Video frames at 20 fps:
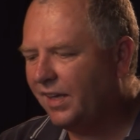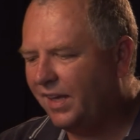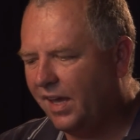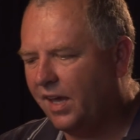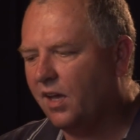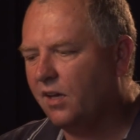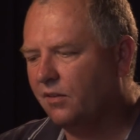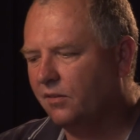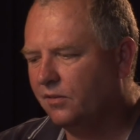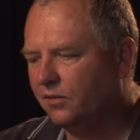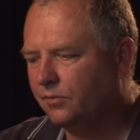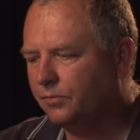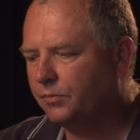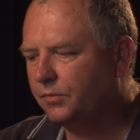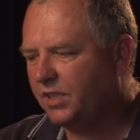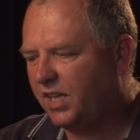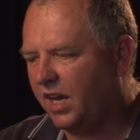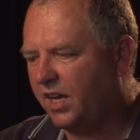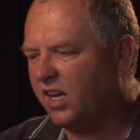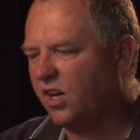Yeah,
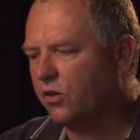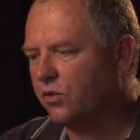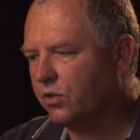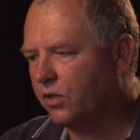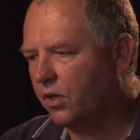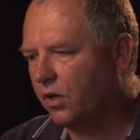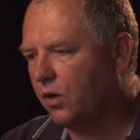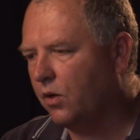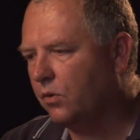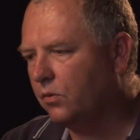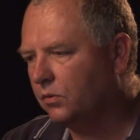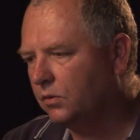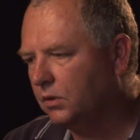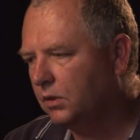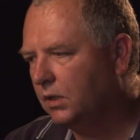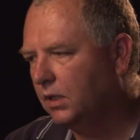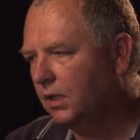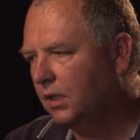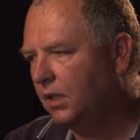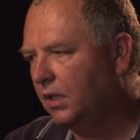10 years ago,
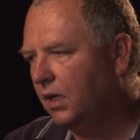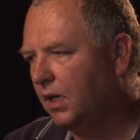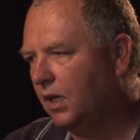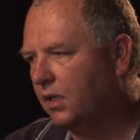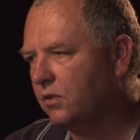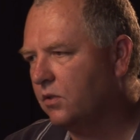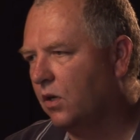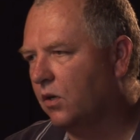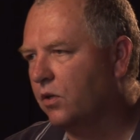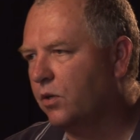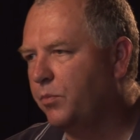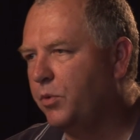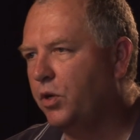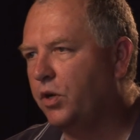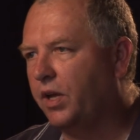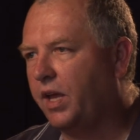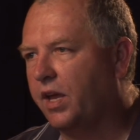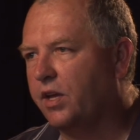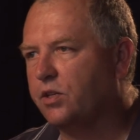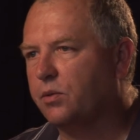I saw
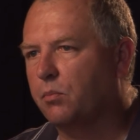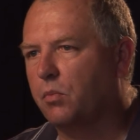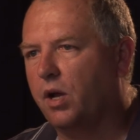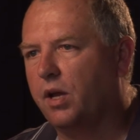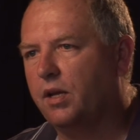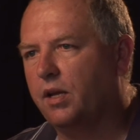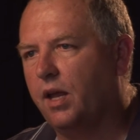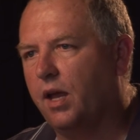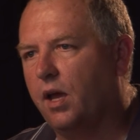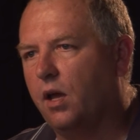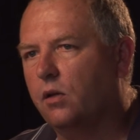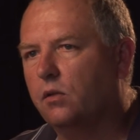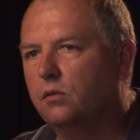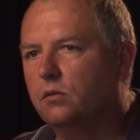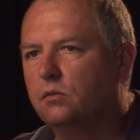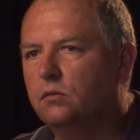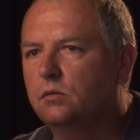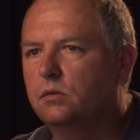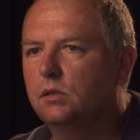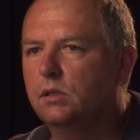communication break
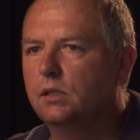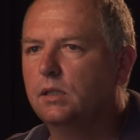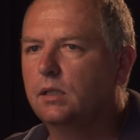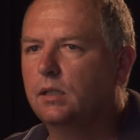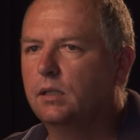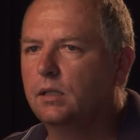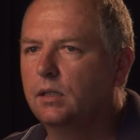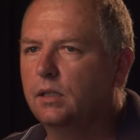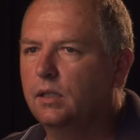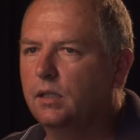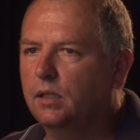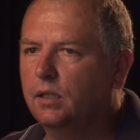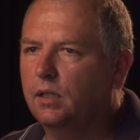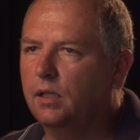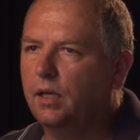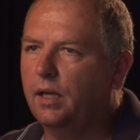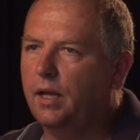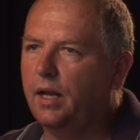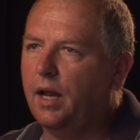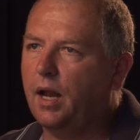down.
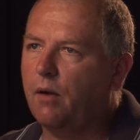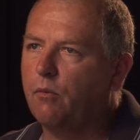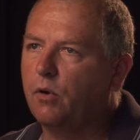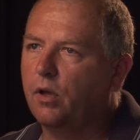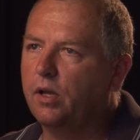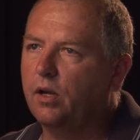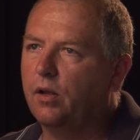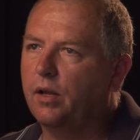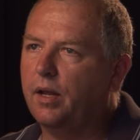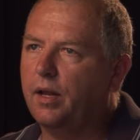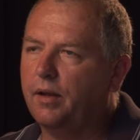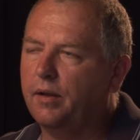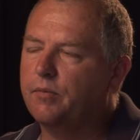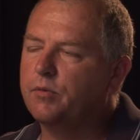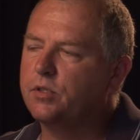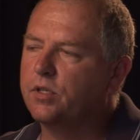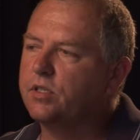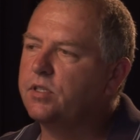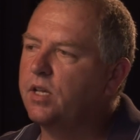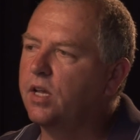And I really don't,
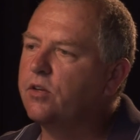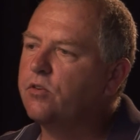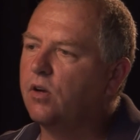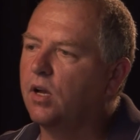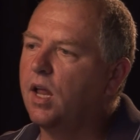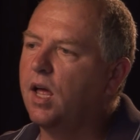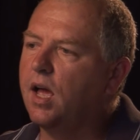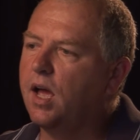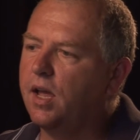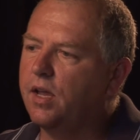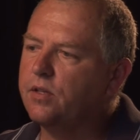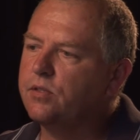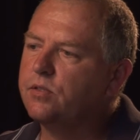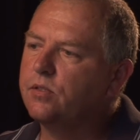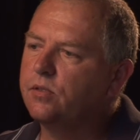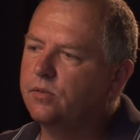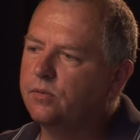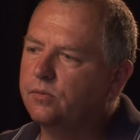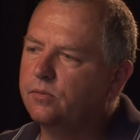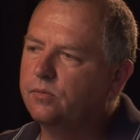it was a
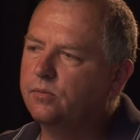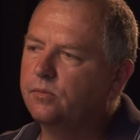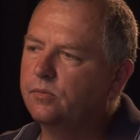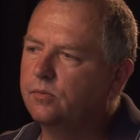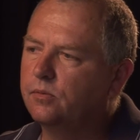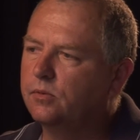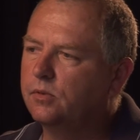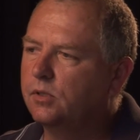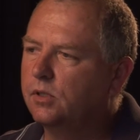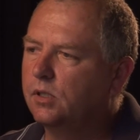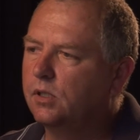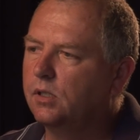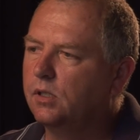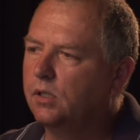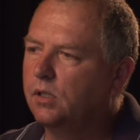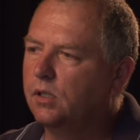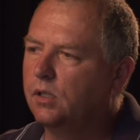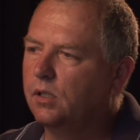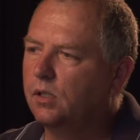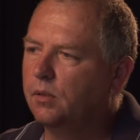centralized
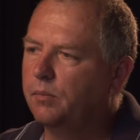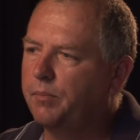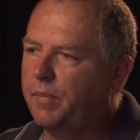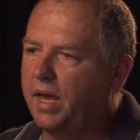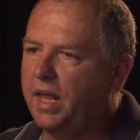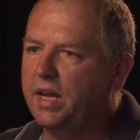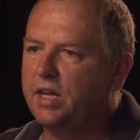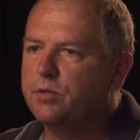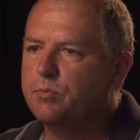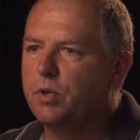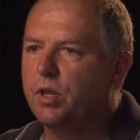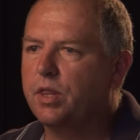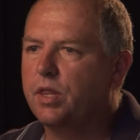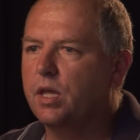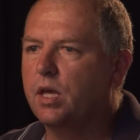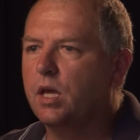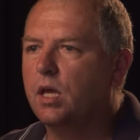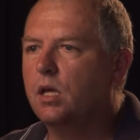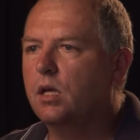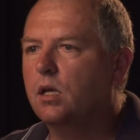management
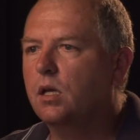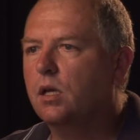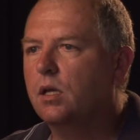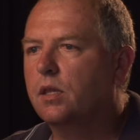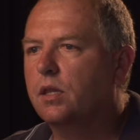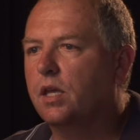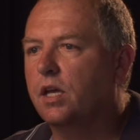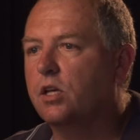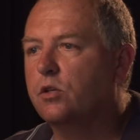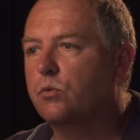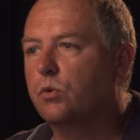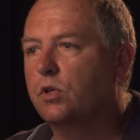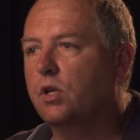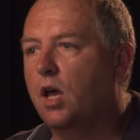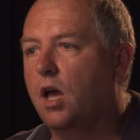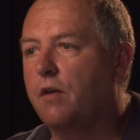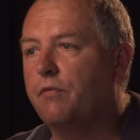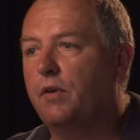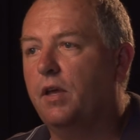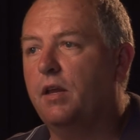thing. Things were
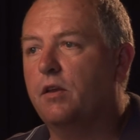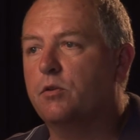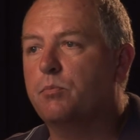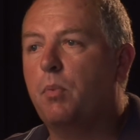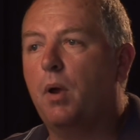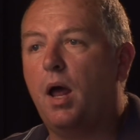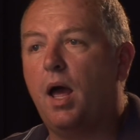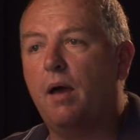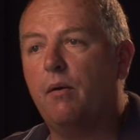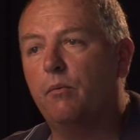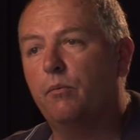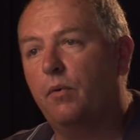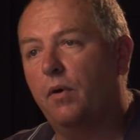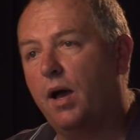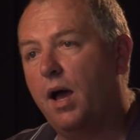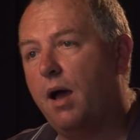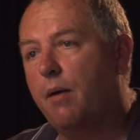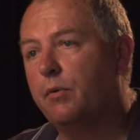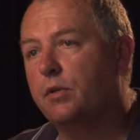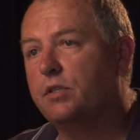tough. It was,
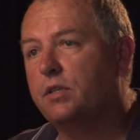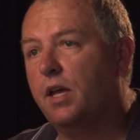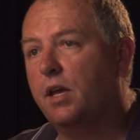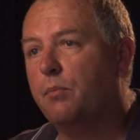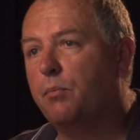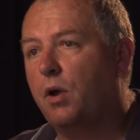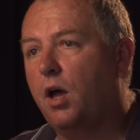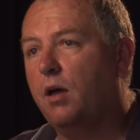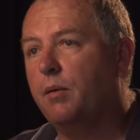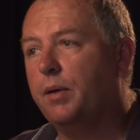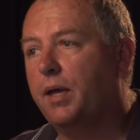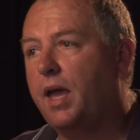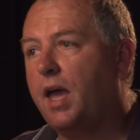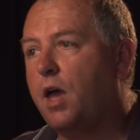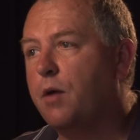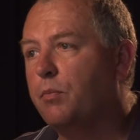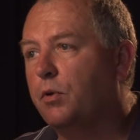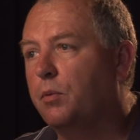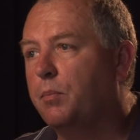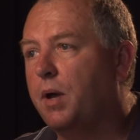I would say it probably
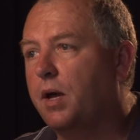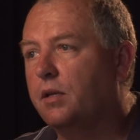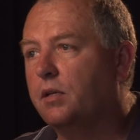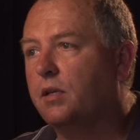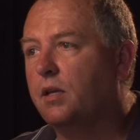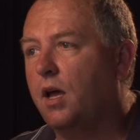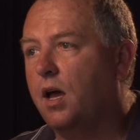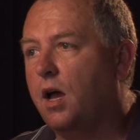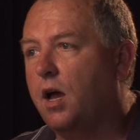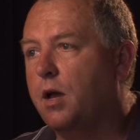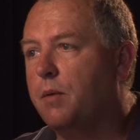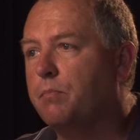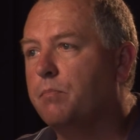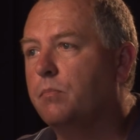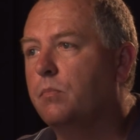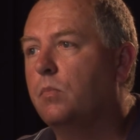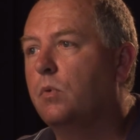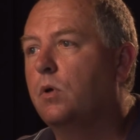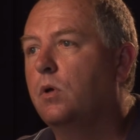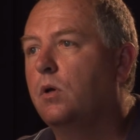happened about the
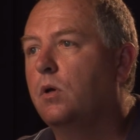time